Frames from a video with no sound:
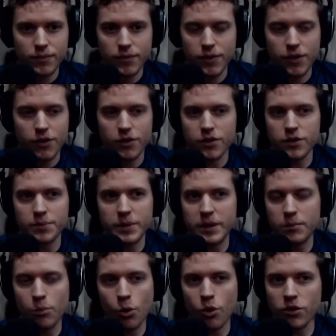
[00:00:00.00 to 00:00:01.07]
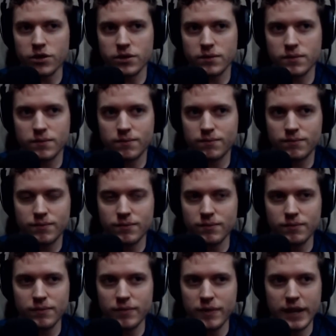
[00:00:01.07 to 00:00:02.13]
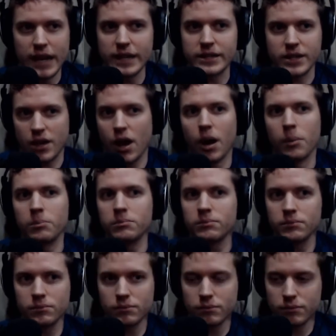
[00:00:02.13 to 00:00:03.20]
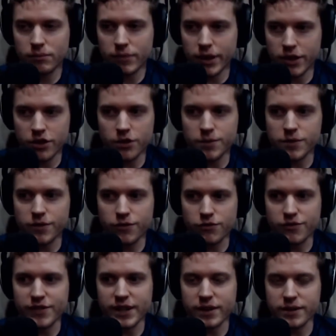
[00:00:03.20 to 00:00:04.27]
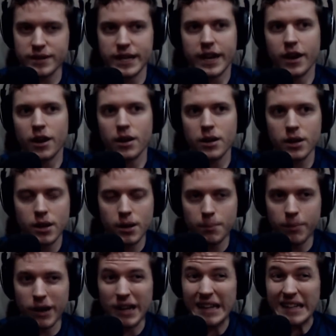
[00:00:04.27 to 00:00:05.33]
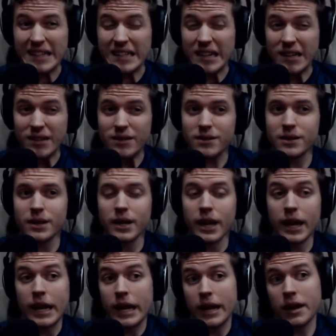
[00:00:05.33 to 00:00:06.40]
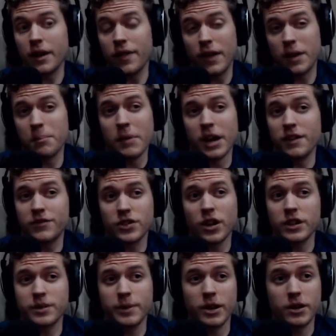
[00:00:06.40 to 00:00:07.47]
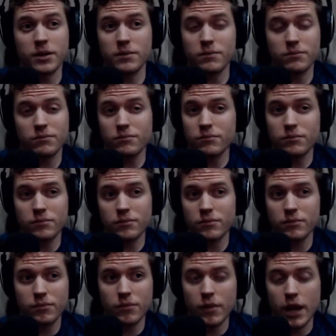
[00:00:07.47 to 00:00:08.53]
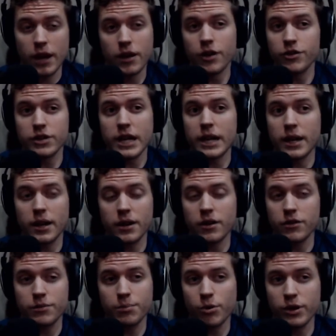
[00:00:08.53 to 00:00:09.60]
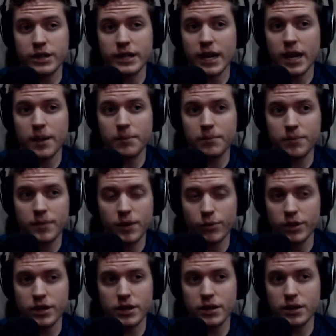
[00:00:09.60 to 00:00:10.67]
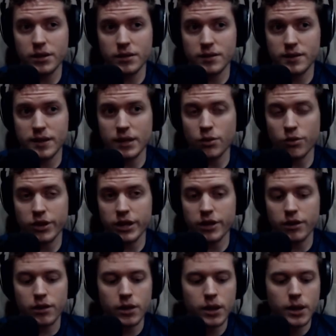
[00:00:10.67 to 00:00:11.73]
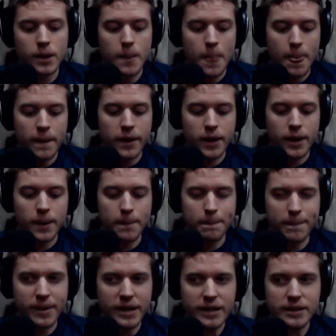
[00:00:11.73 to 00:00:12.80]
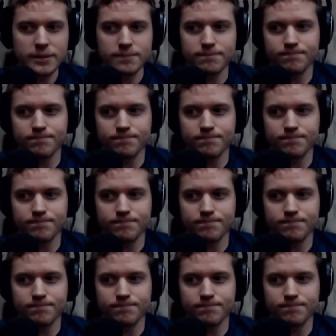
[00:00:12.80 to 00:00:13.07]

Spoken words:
there could be more yet to come in terms of reveals there. But it does, and they might have talked about it at another day, at another point in time that we didn't see or hear. But